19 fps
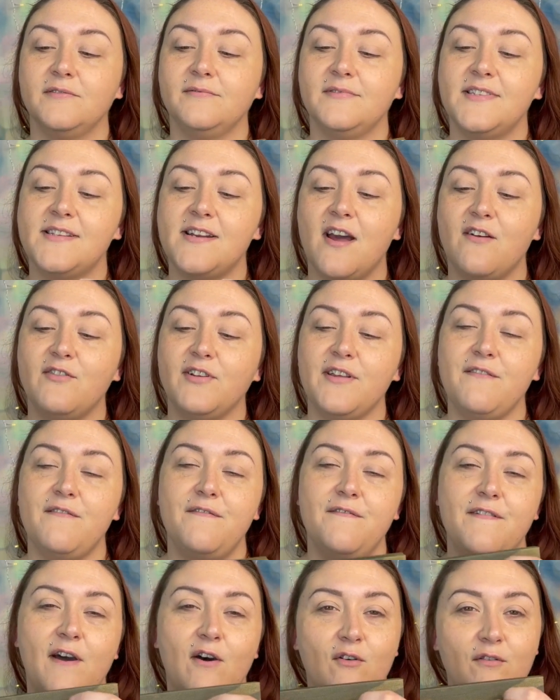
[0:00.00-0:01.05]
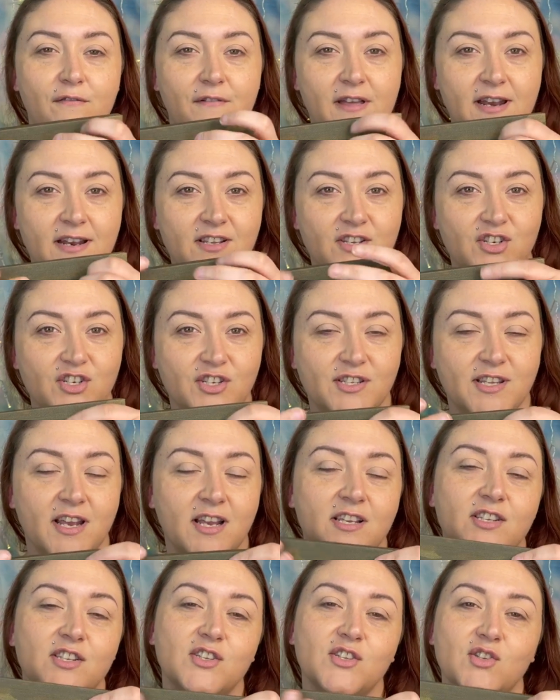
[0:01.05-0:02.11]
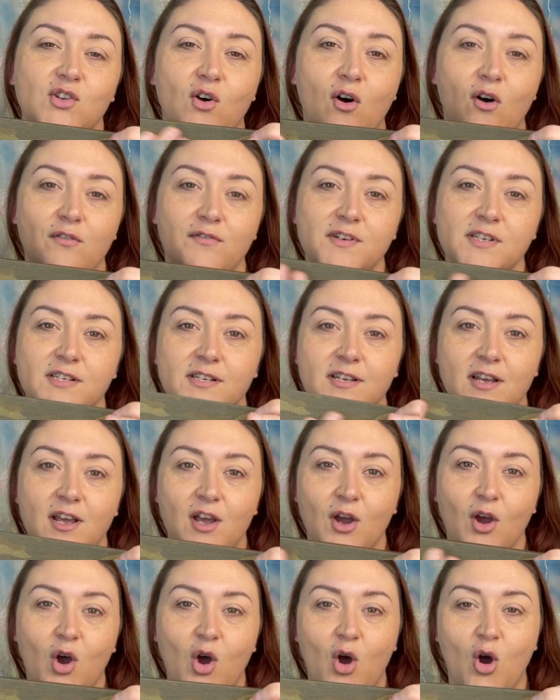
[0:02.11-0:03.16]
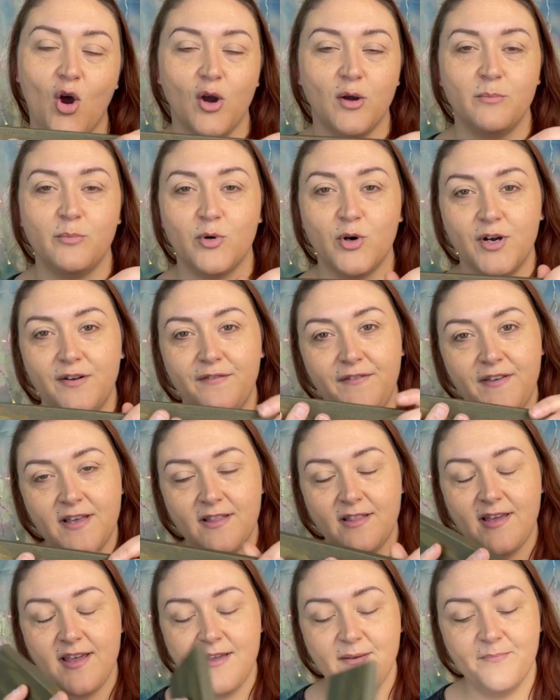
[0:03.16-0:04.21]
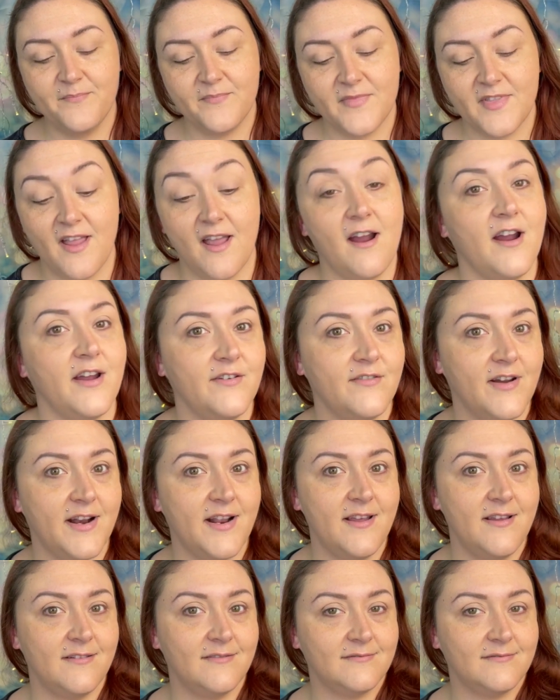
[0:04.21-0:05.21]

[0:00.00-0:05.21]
not really velvet. It's just like a soft cardboard feeling. Are you ready?